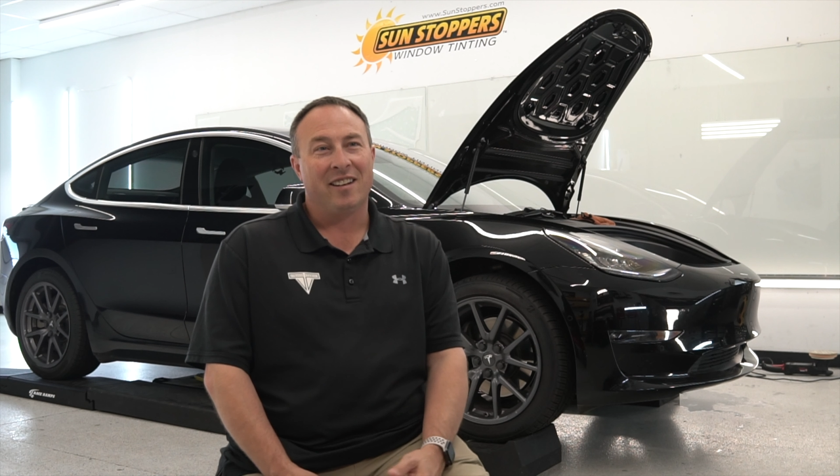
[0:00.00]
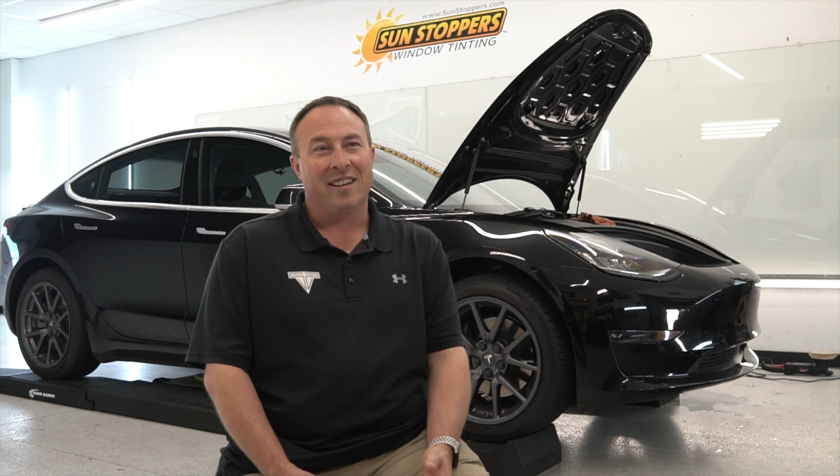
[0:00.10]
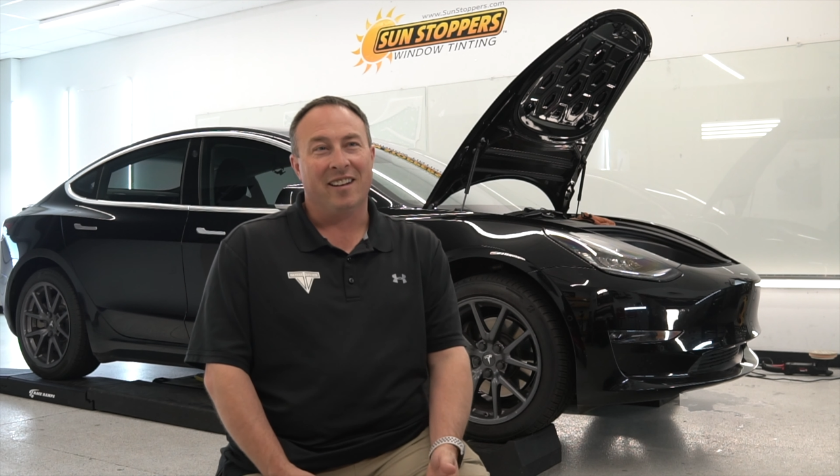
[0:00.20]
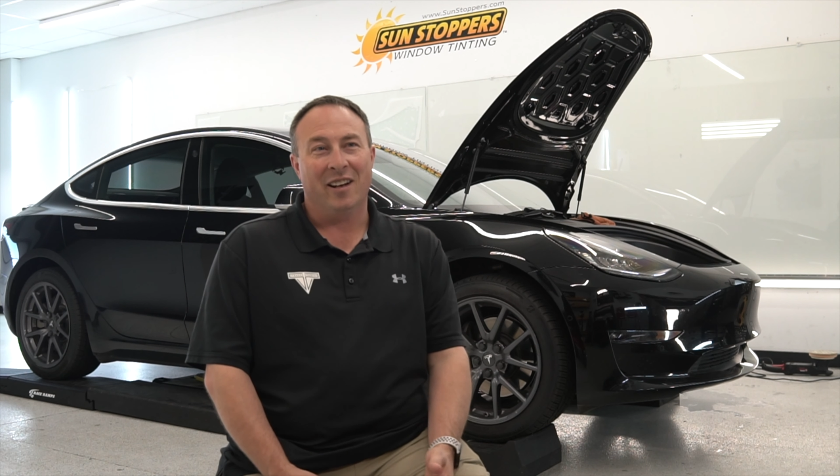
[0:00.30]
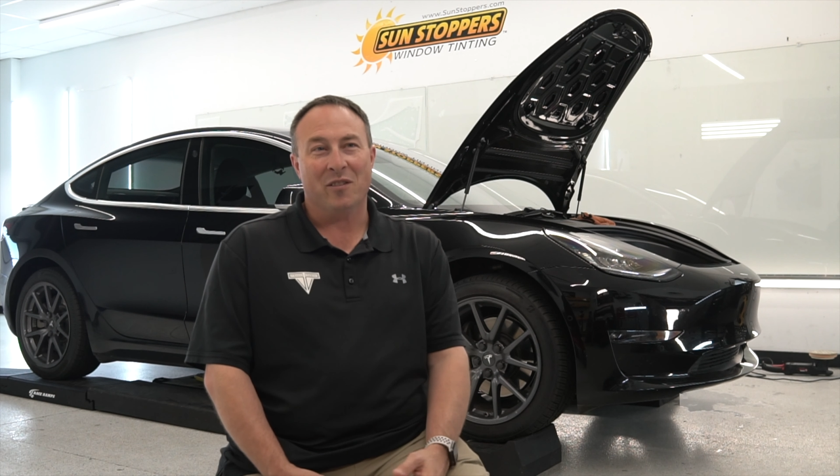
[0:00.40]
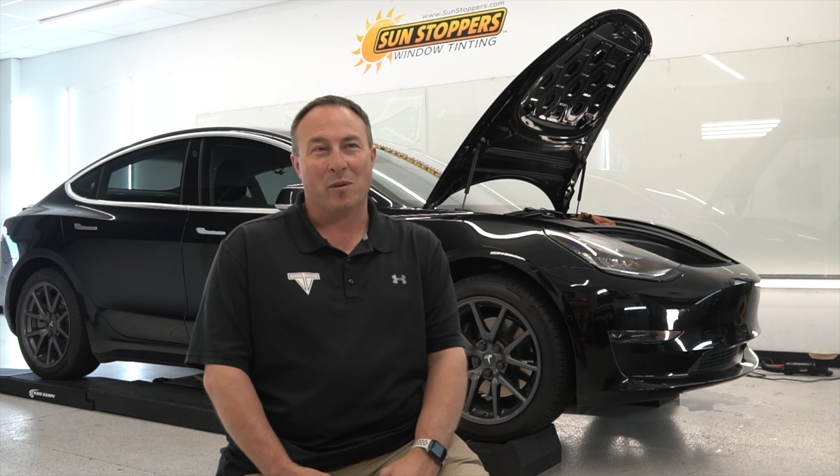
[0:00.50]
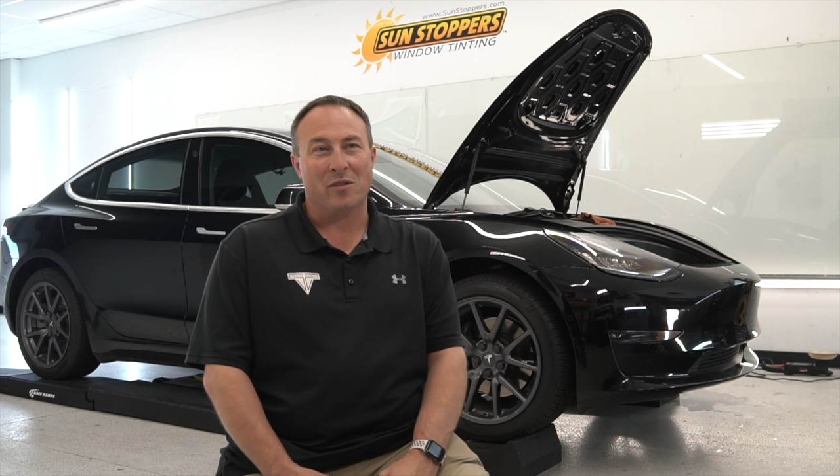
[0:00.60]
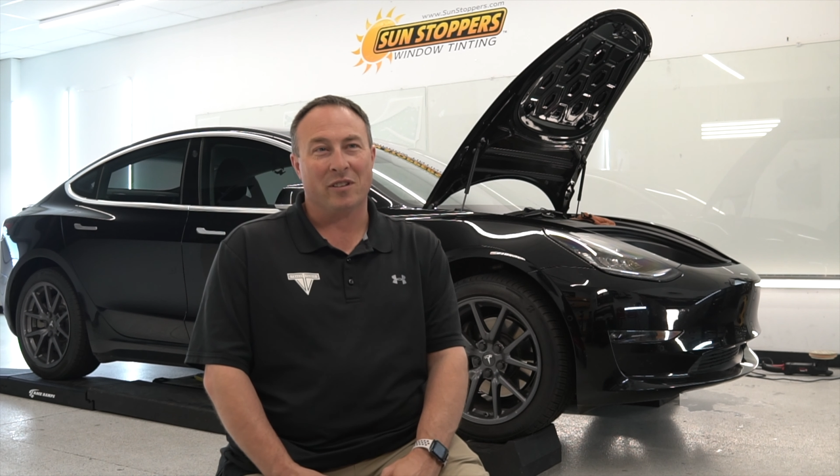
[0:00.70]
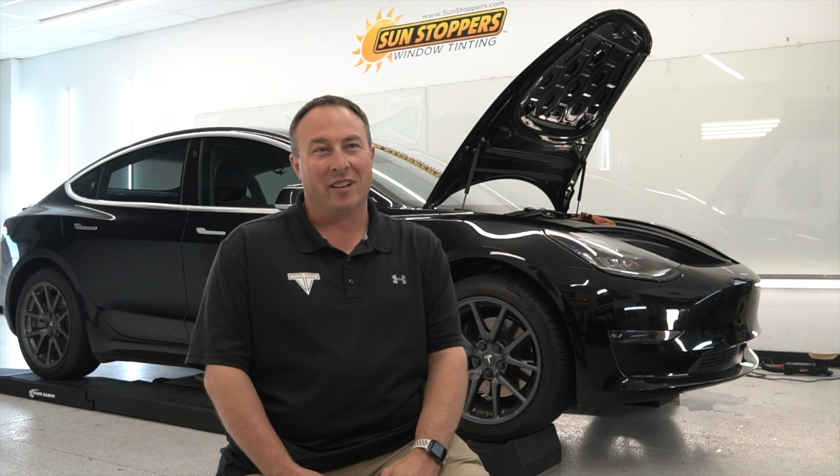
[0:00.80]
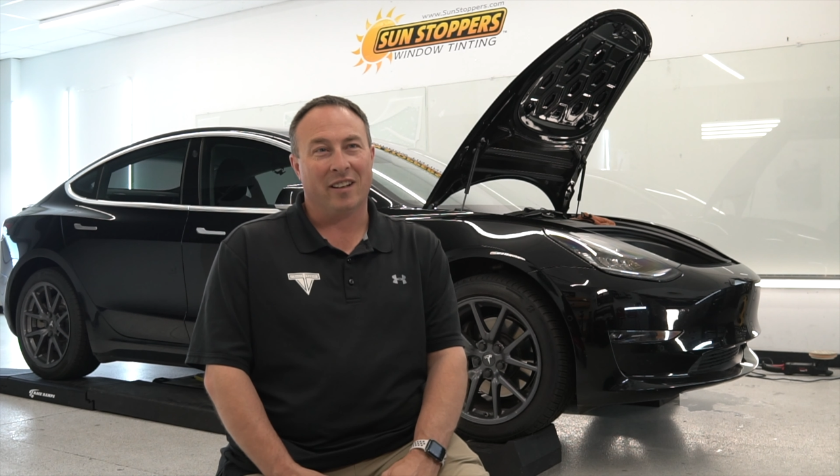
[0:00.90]

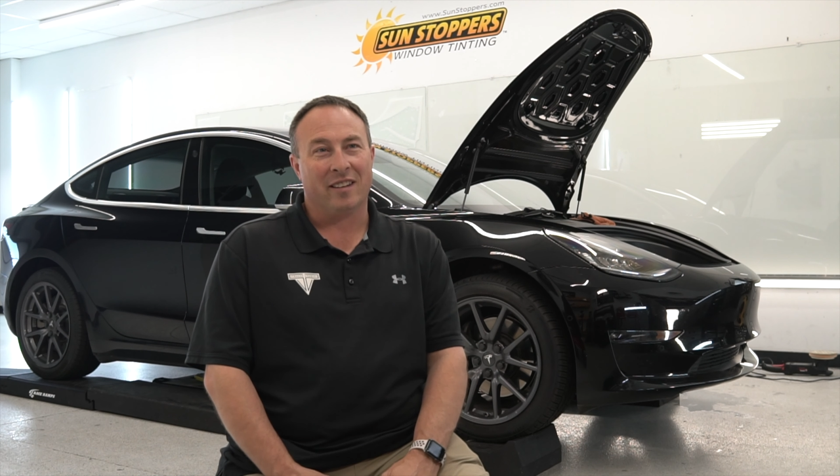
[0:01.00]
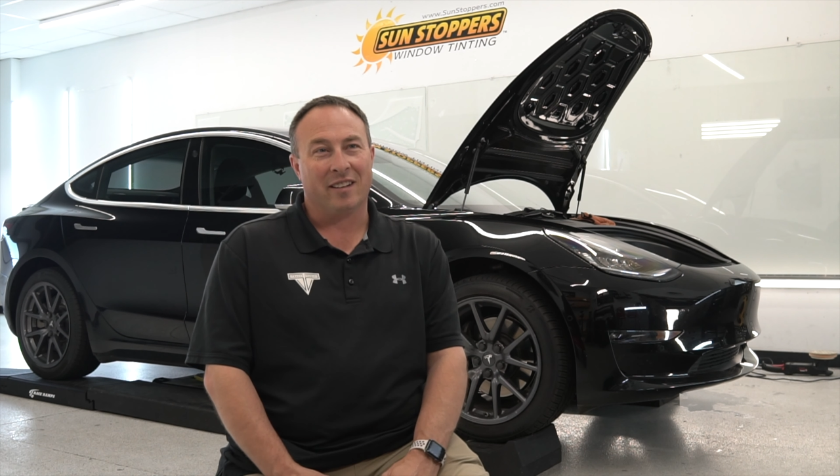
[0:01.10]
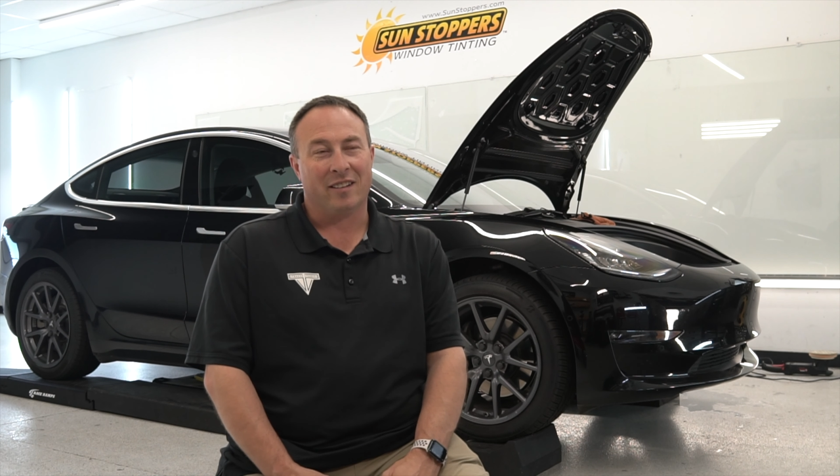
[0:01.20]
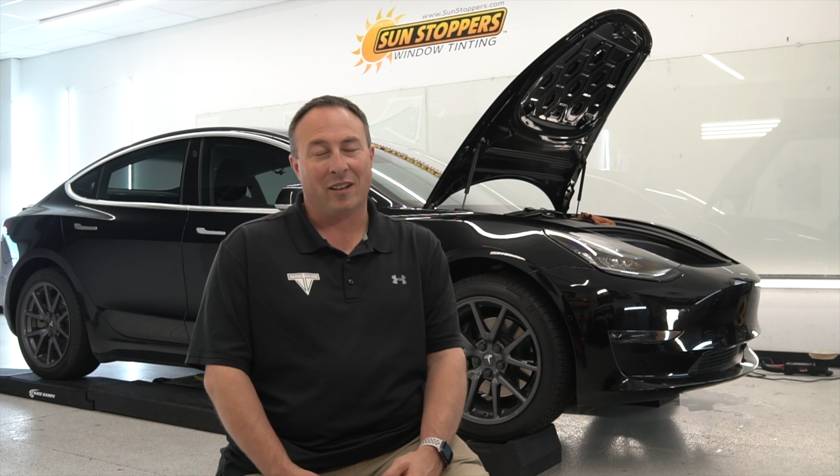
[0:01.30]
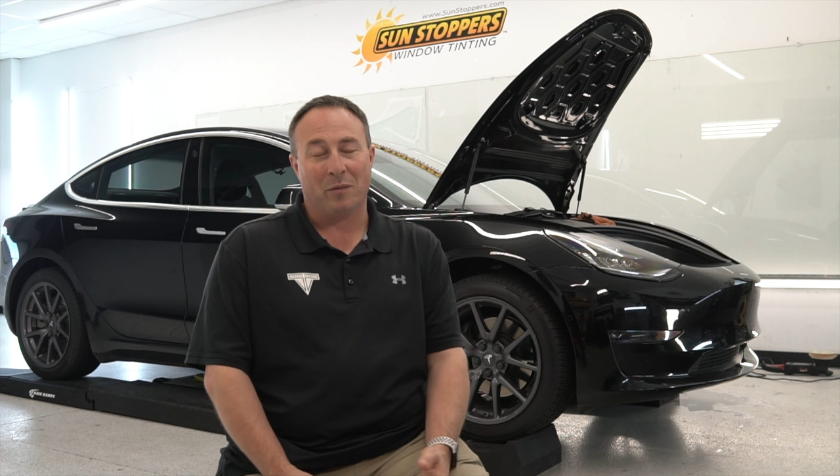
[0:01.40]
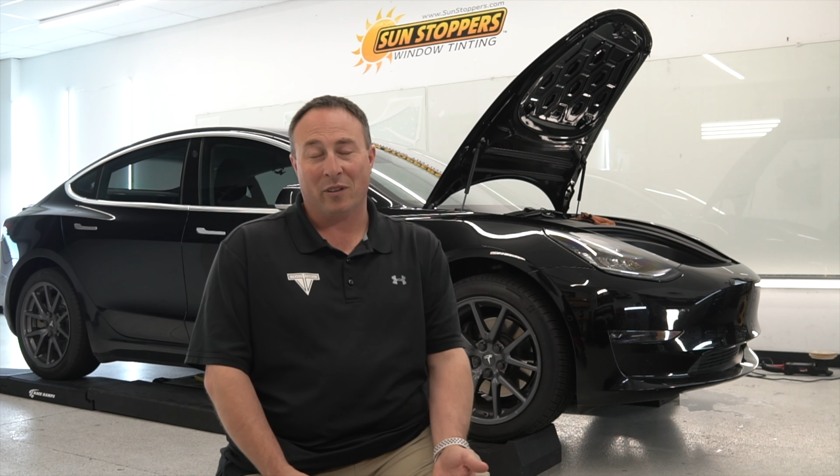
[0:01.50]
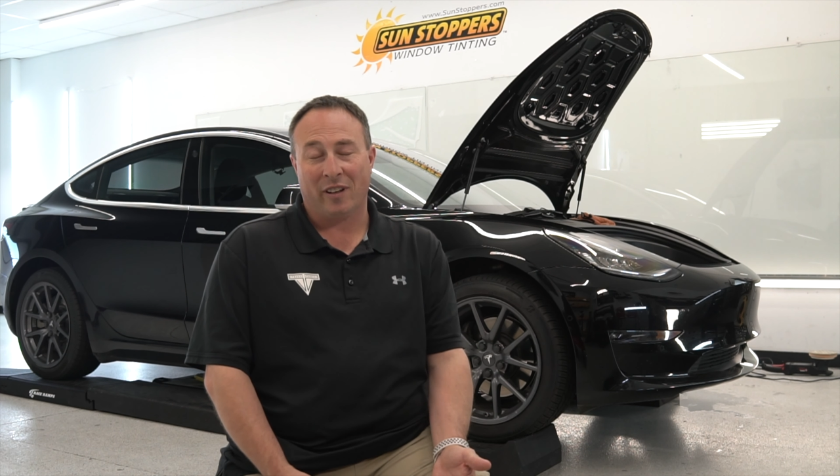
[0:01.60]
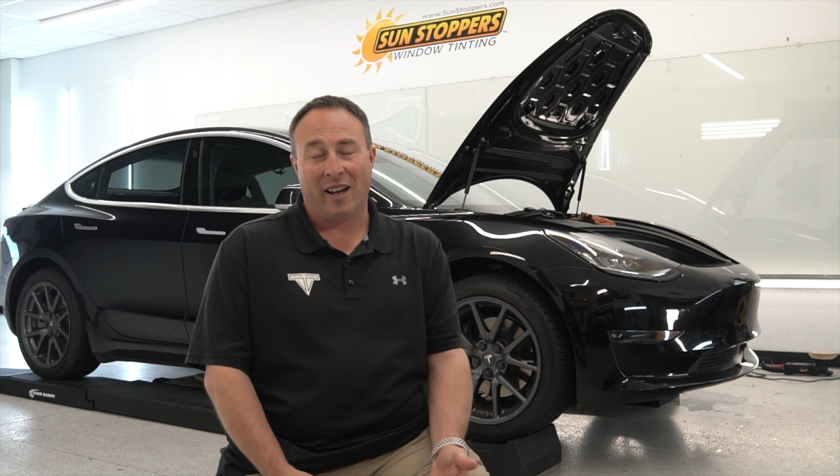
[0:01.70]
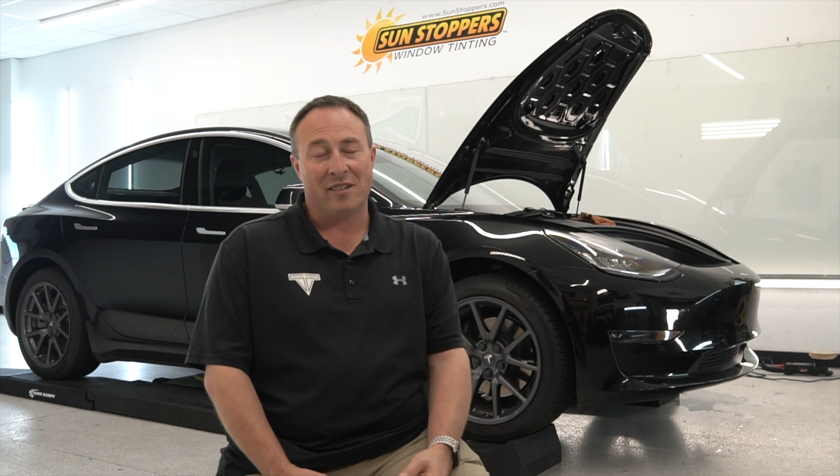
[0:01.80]
especially the couple of guys